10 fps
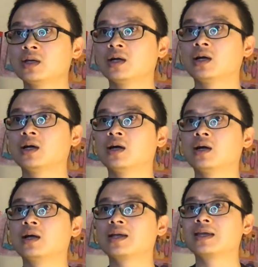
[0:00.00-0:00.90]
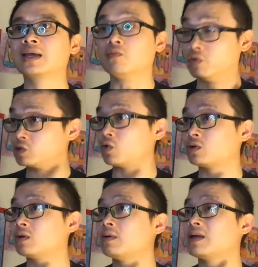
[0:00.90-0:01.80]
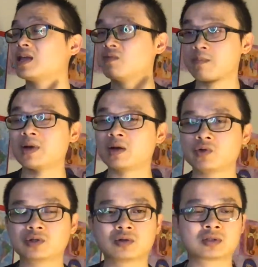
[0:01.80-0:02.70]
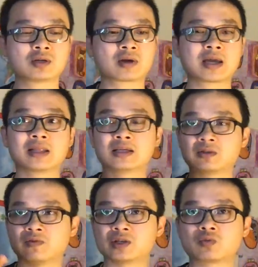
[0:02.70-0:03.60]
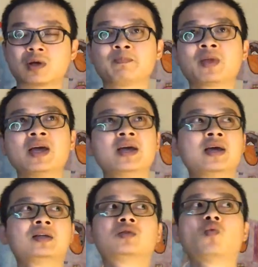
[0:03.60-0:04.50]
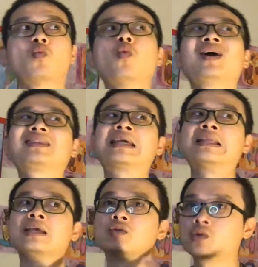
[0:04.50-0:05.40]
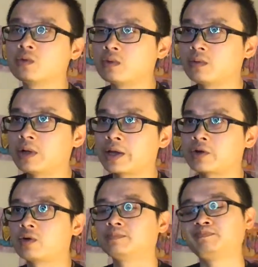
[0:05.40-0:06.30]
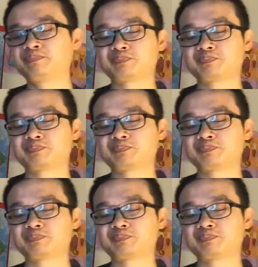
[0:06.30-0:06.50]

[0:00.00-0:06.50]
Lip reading: get result, even better results. Okay, this is the first one. So what can they do at home?